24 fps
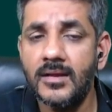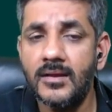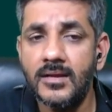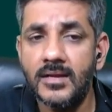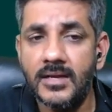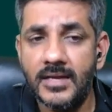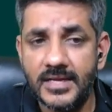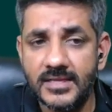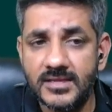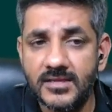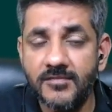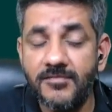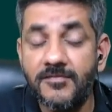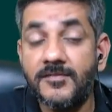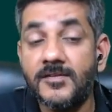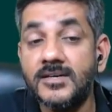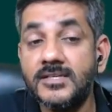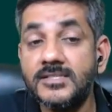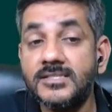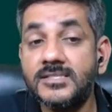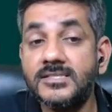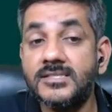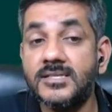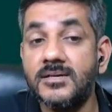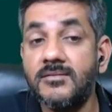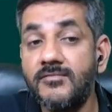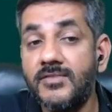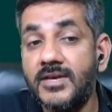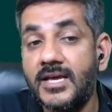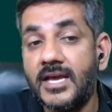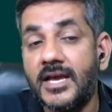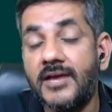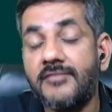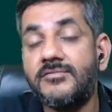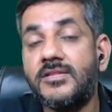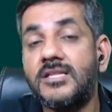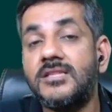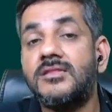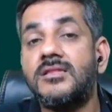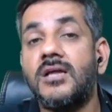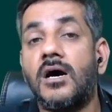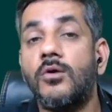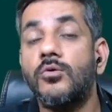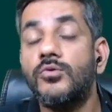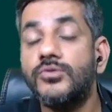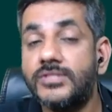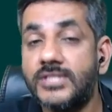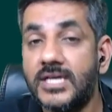In the first sum we have the
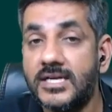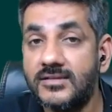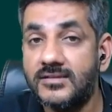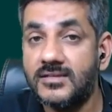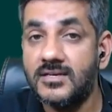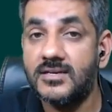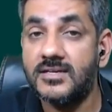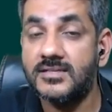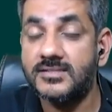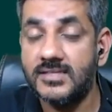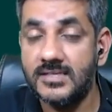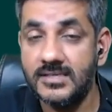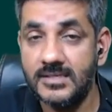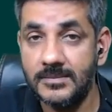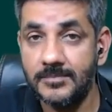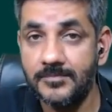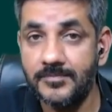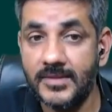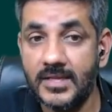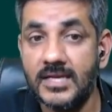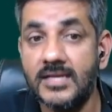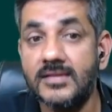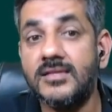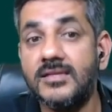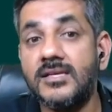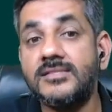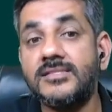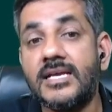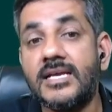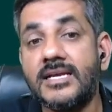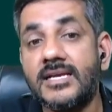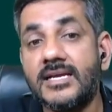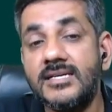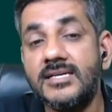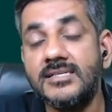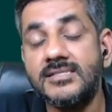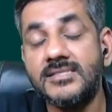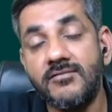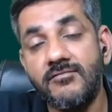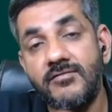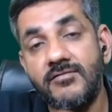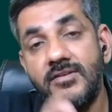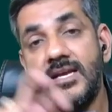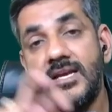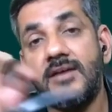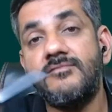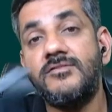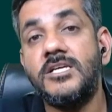thousandth digit, in the second sum
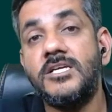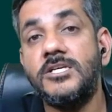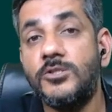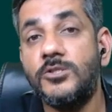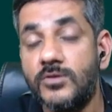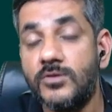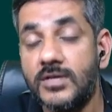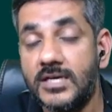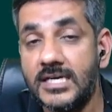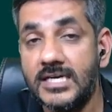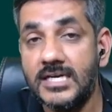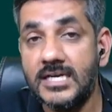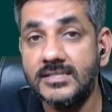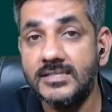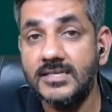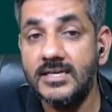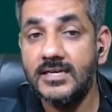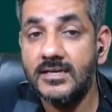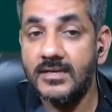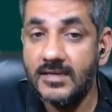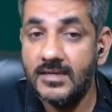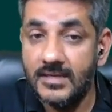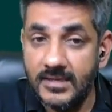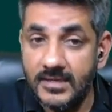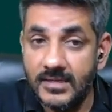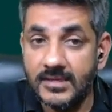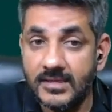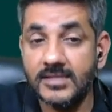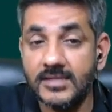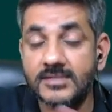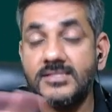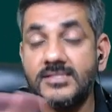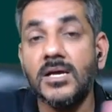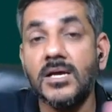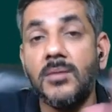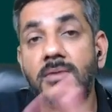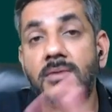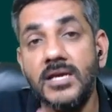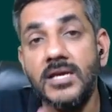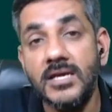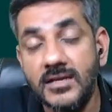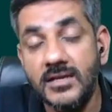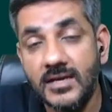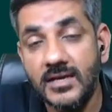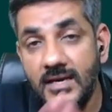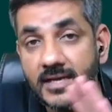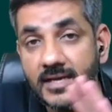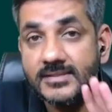we have the unit digit, the sum
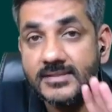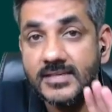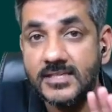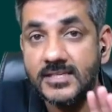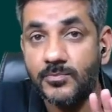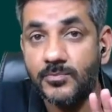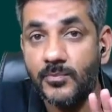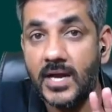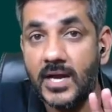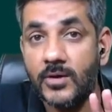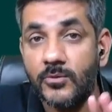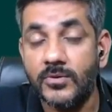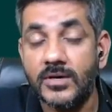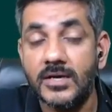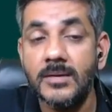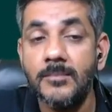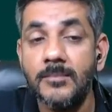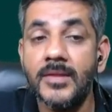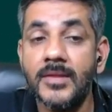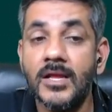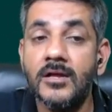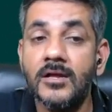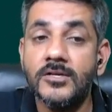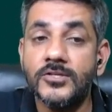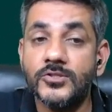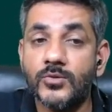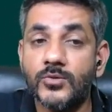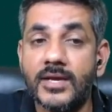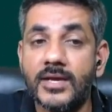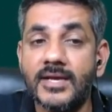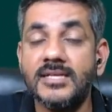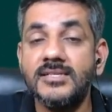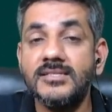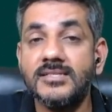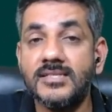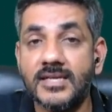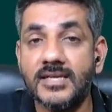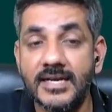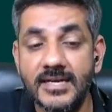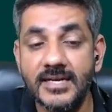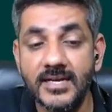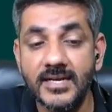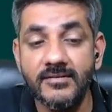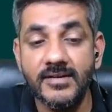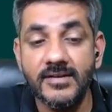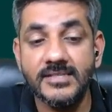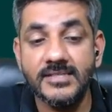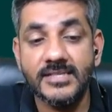increases by 1. So I can straight
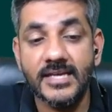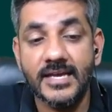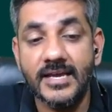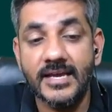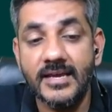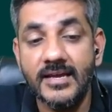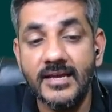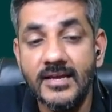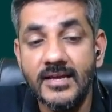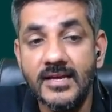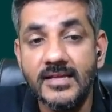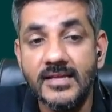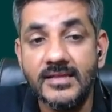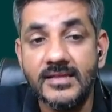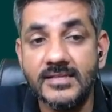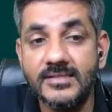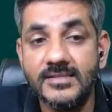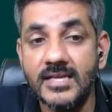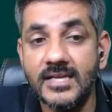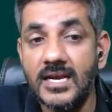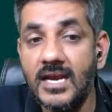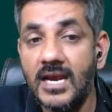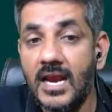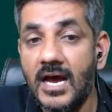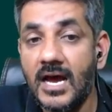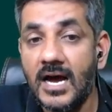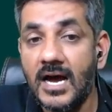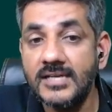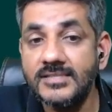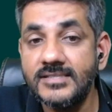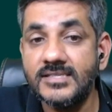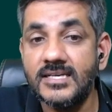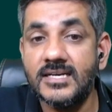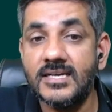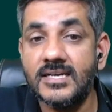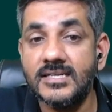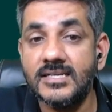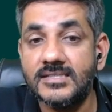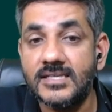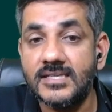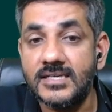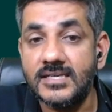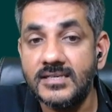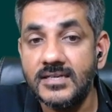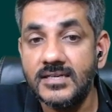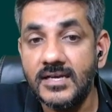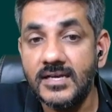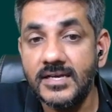away say that the last
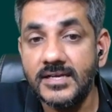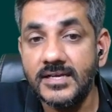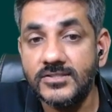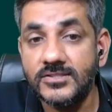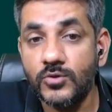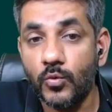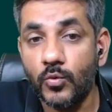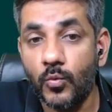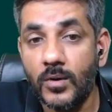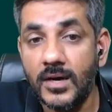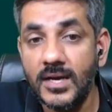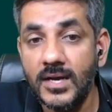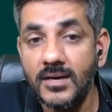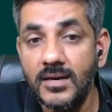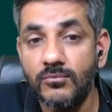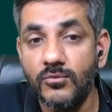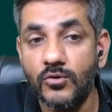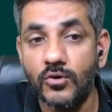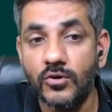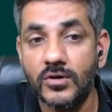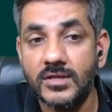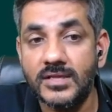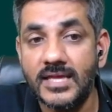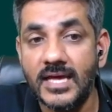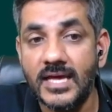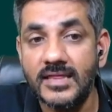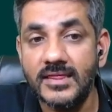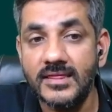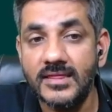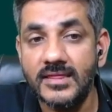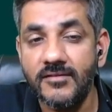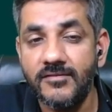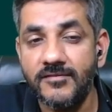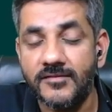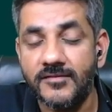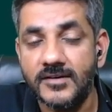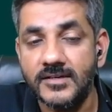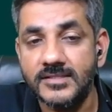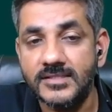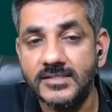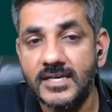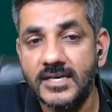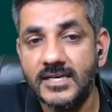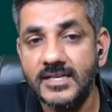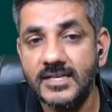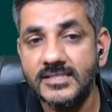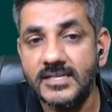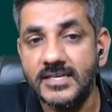digit is one more than the first
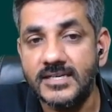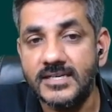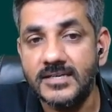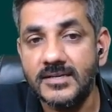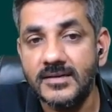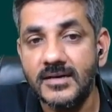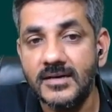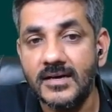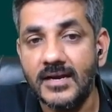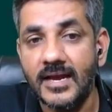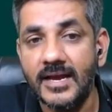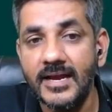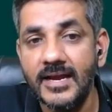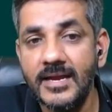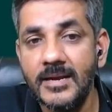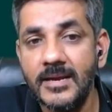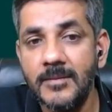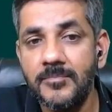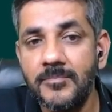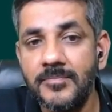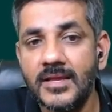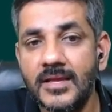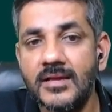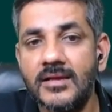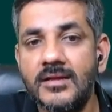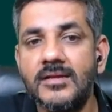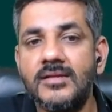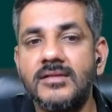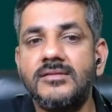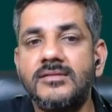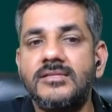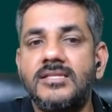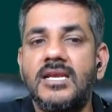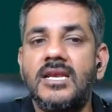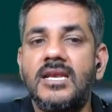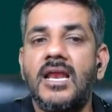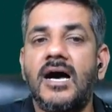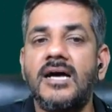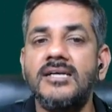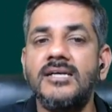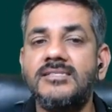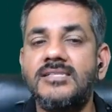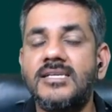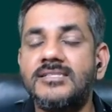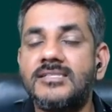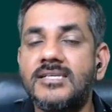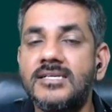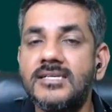digit, right? The last
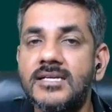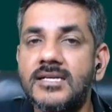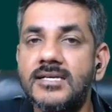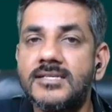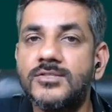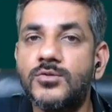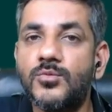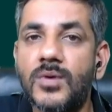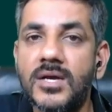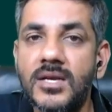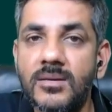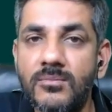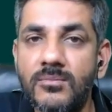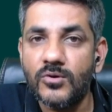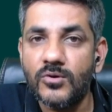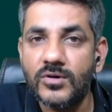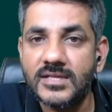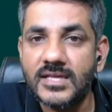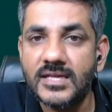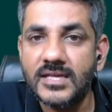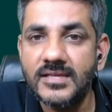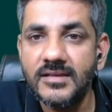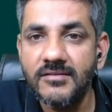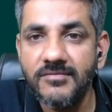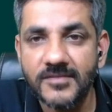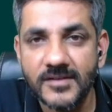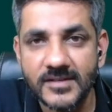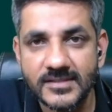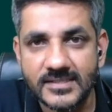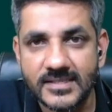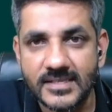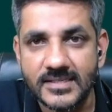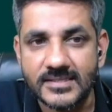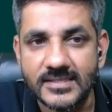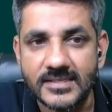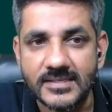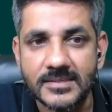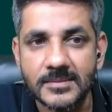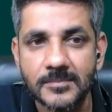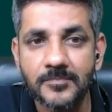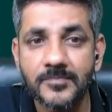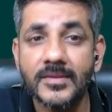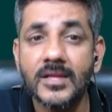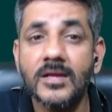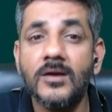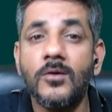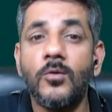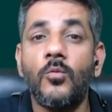digit is one than the first digit.
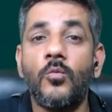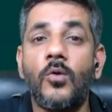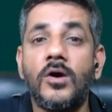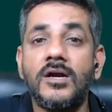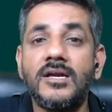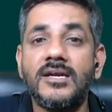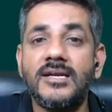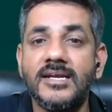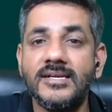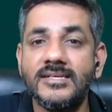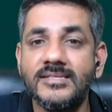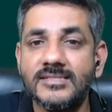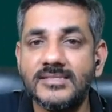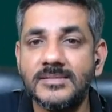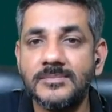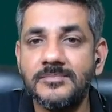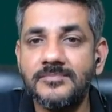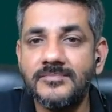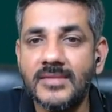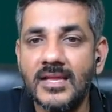What next?